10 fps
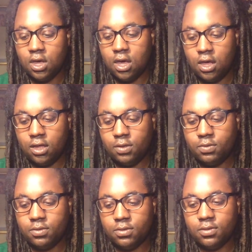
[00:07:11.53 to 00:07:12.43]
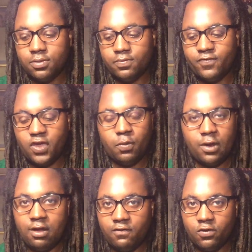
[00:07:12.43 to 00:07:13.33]
Um, very
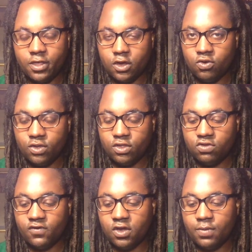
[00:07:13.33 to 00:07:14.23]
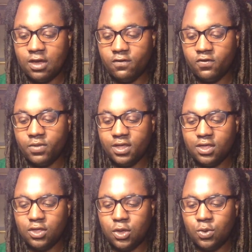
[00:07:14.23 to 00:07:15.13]
powerful. Their careers were very powerful, but
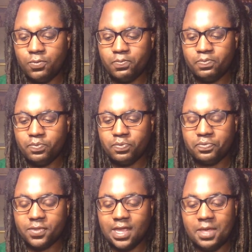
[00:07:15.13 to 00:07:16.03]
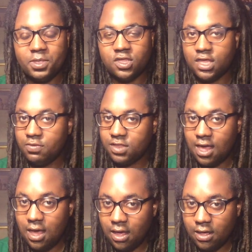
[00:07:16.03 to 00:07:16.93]
you know, at the same
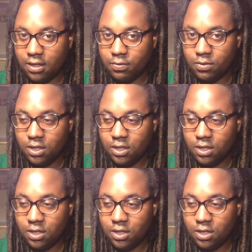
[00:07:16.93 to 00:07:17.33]
time,